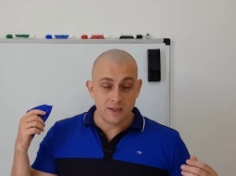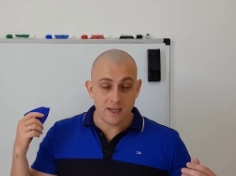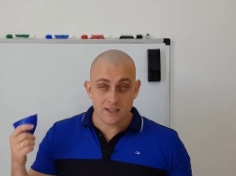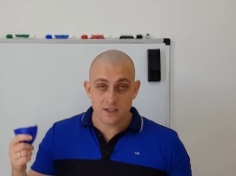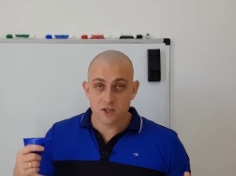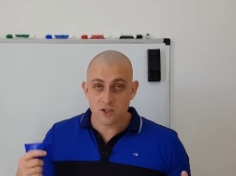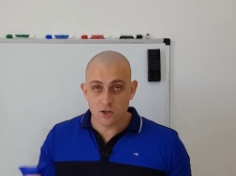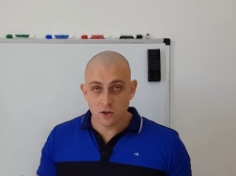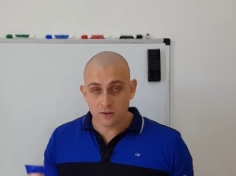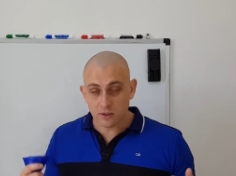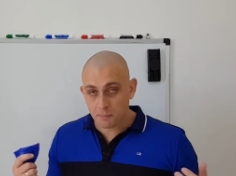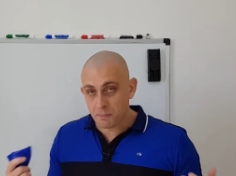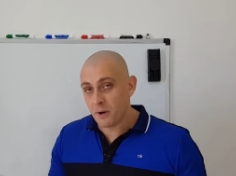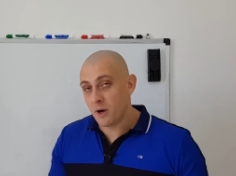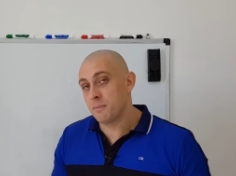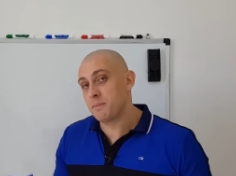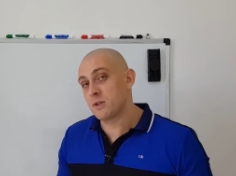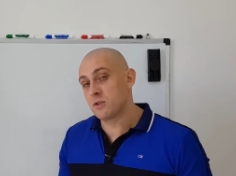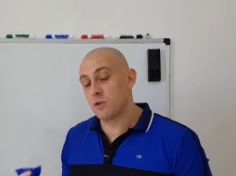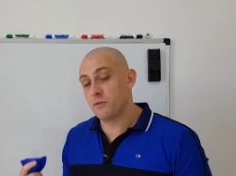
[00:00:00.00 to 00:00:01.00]
This is not the
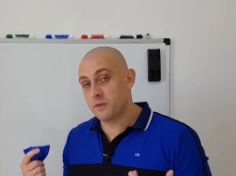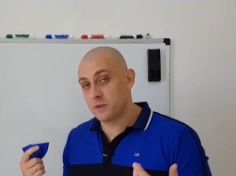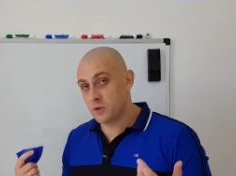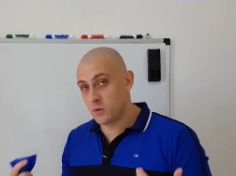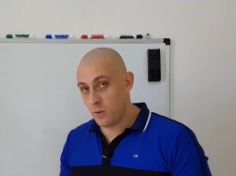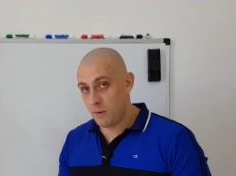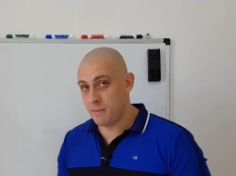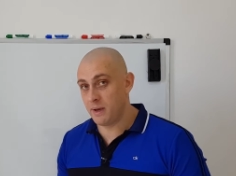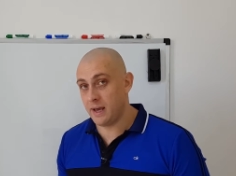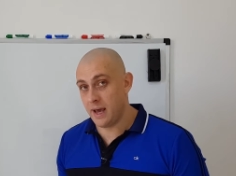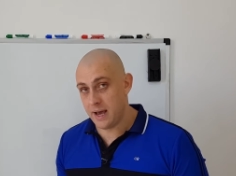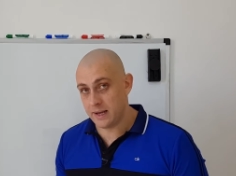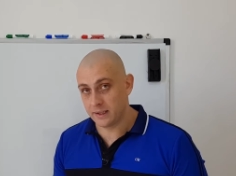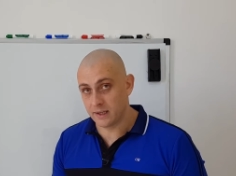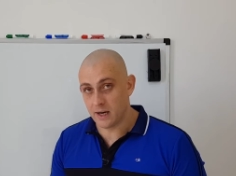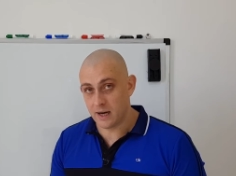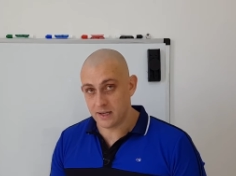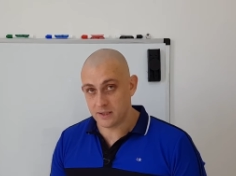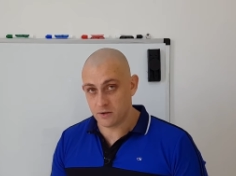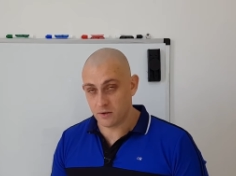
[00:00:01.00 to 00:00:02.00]
purpose of a swimming
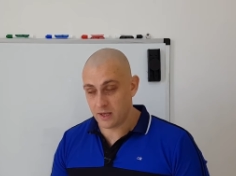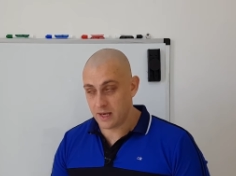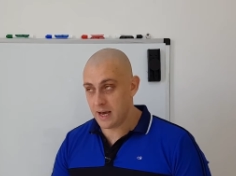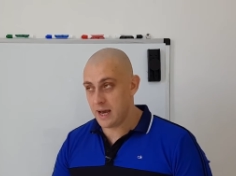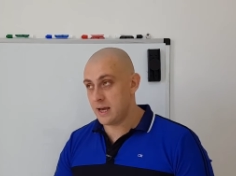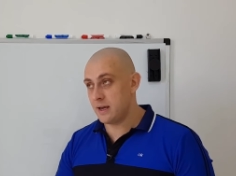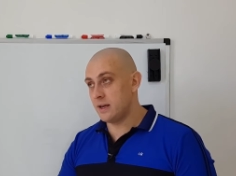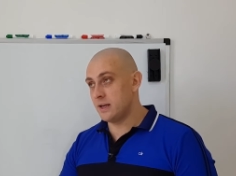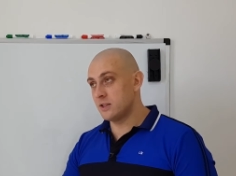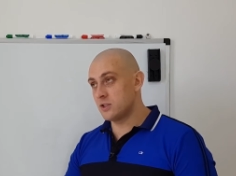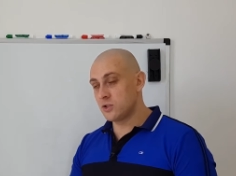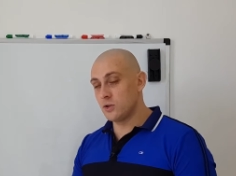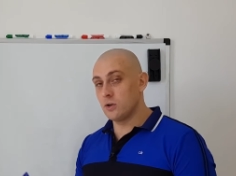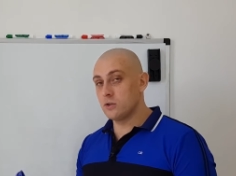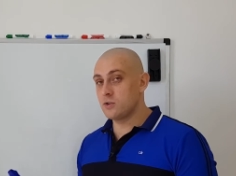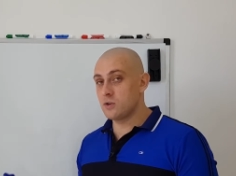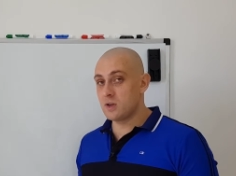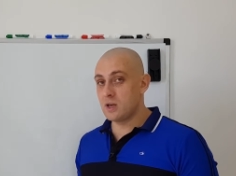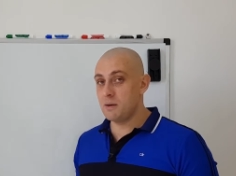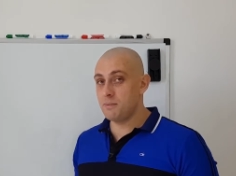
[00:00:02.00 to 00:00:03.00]
hat, guys, okay? It's
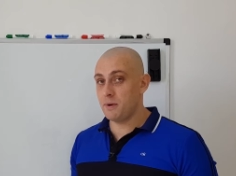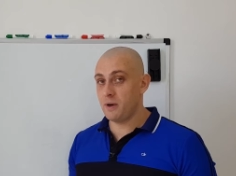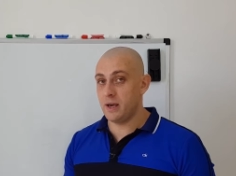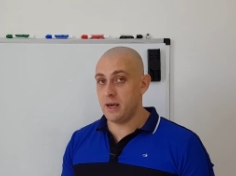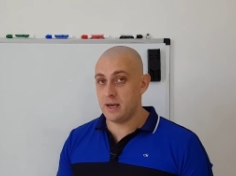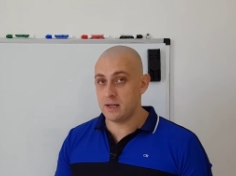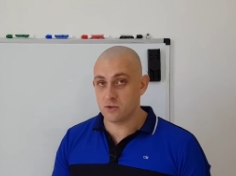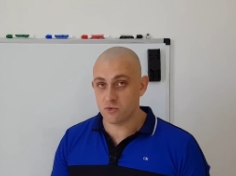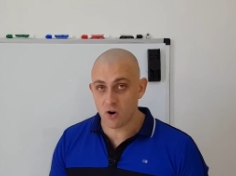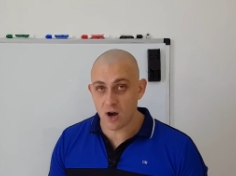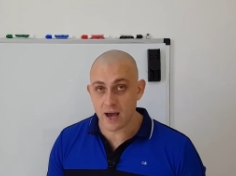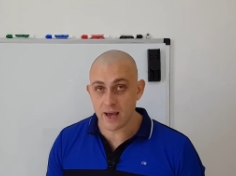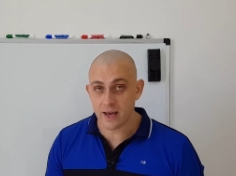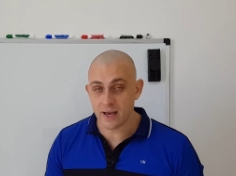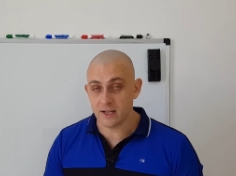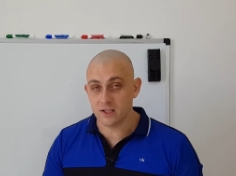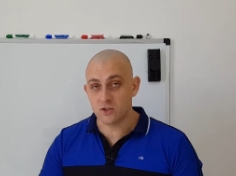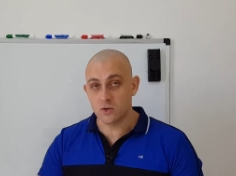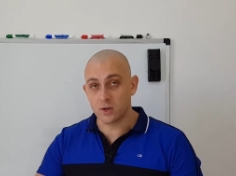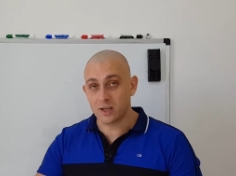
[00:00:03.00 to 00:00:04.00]
not to keep your hair dry,
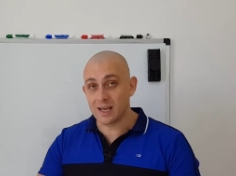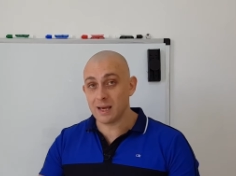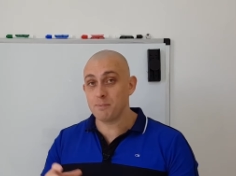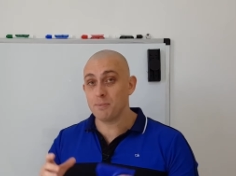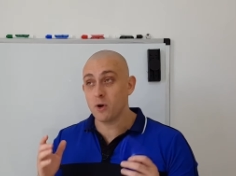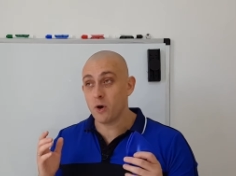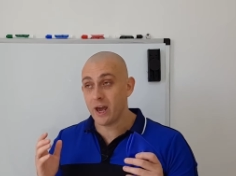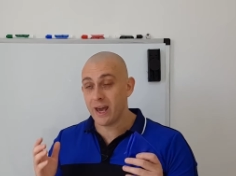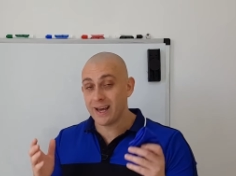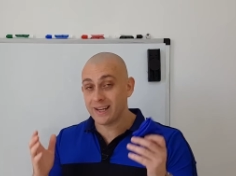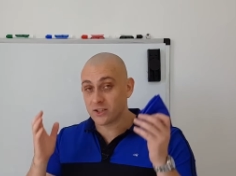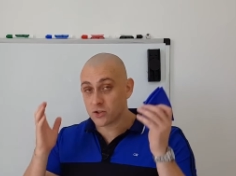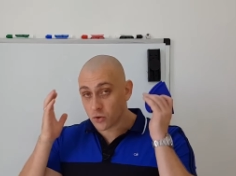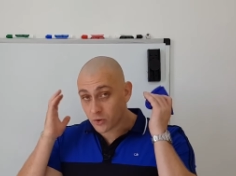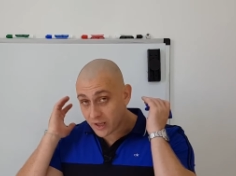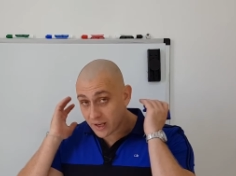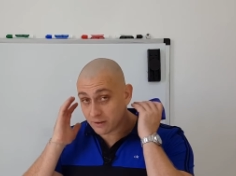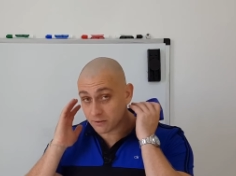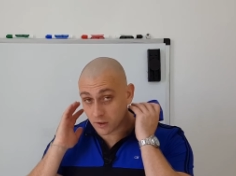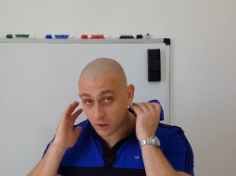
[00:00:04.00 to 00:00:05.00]
it's to keep your hair
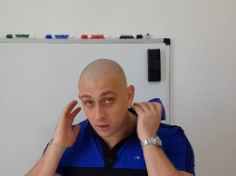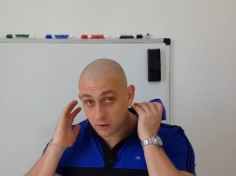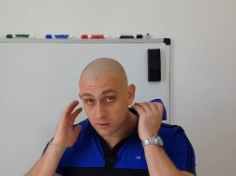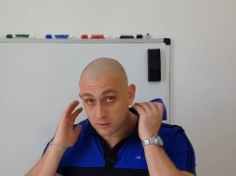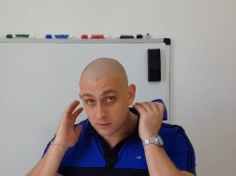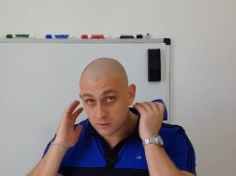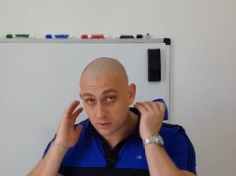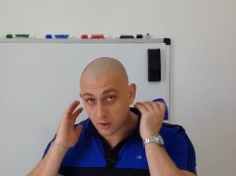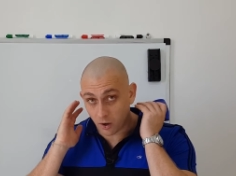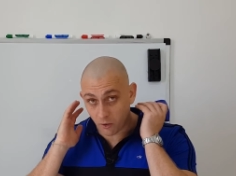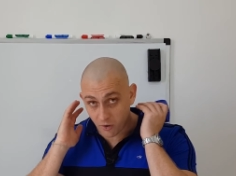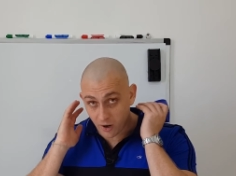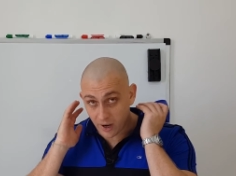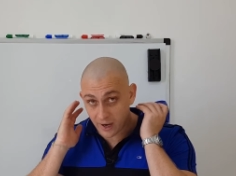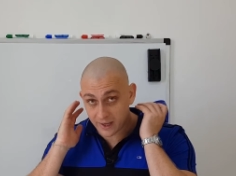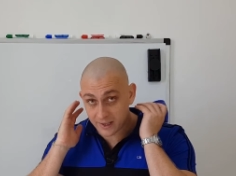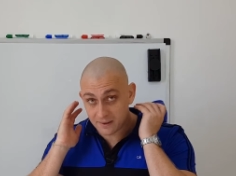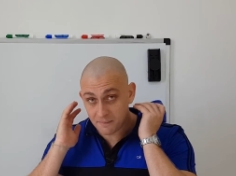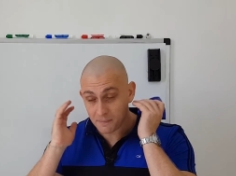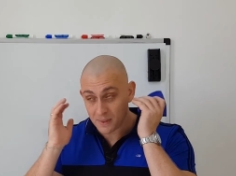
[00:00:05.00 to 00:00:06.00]
together, all
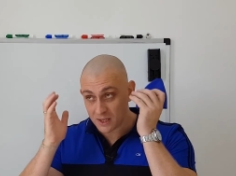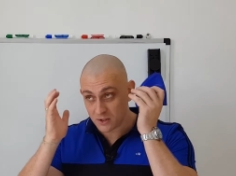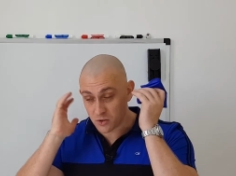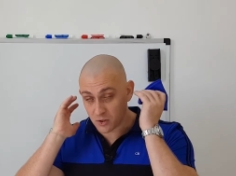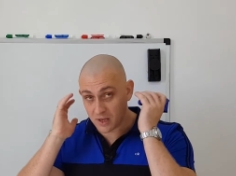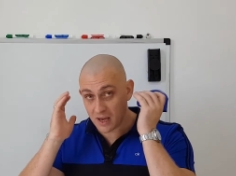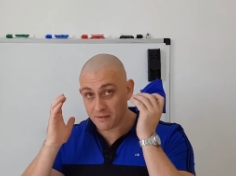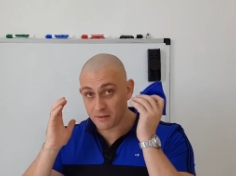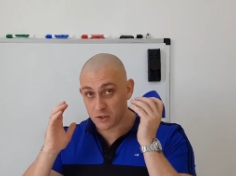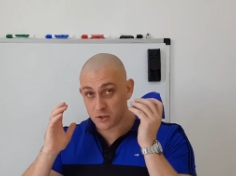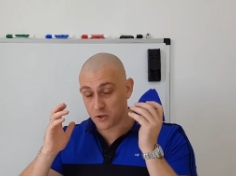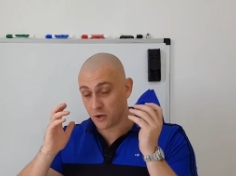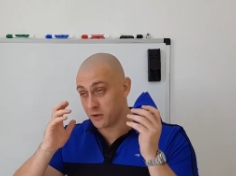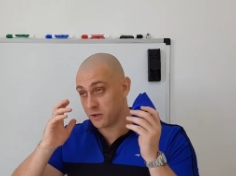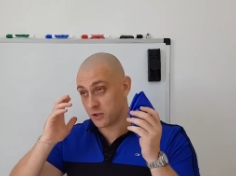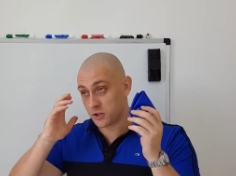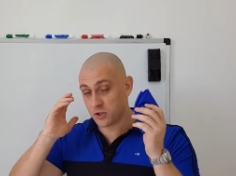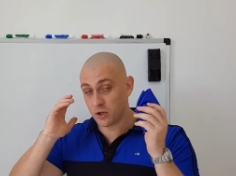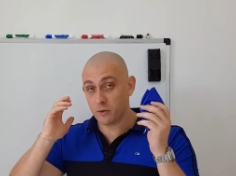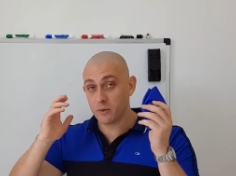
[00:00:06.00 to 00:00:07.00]
right, together,
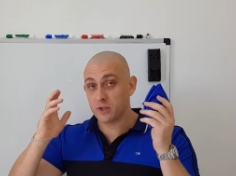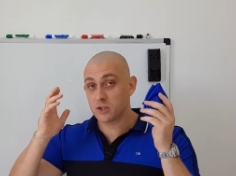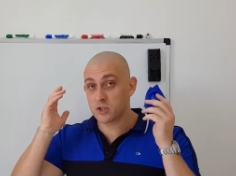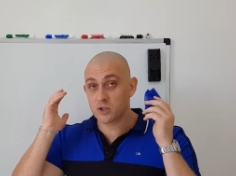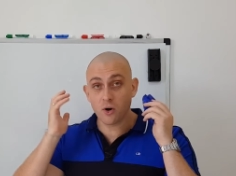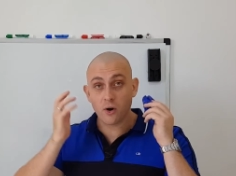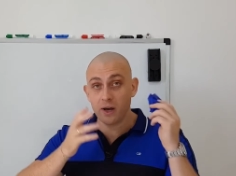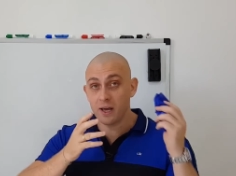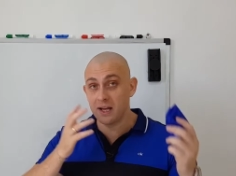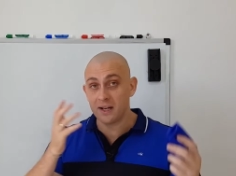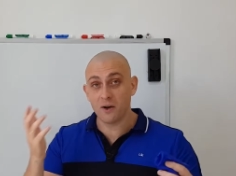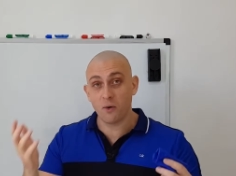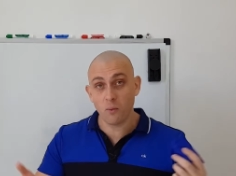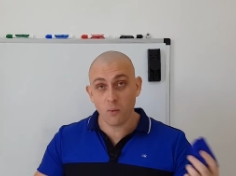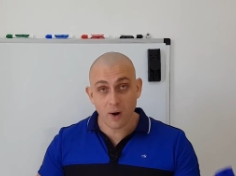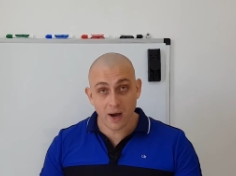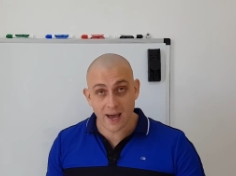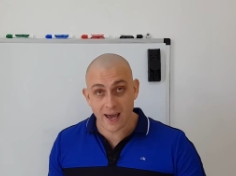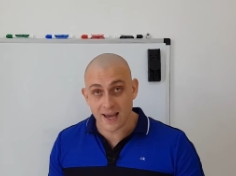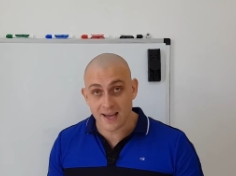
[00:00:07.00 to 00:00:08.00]
so it's not in a
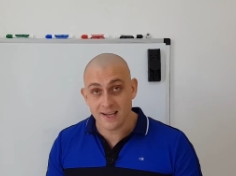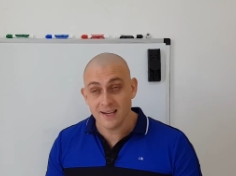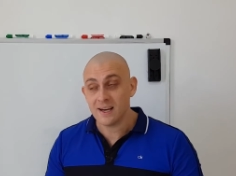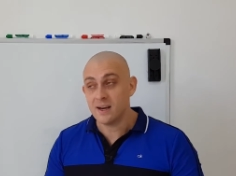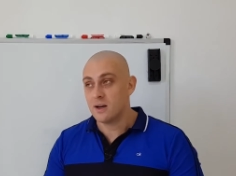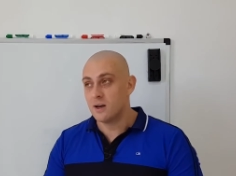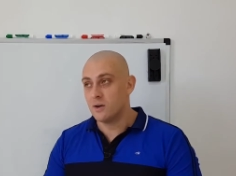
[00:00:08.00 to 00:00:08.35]
way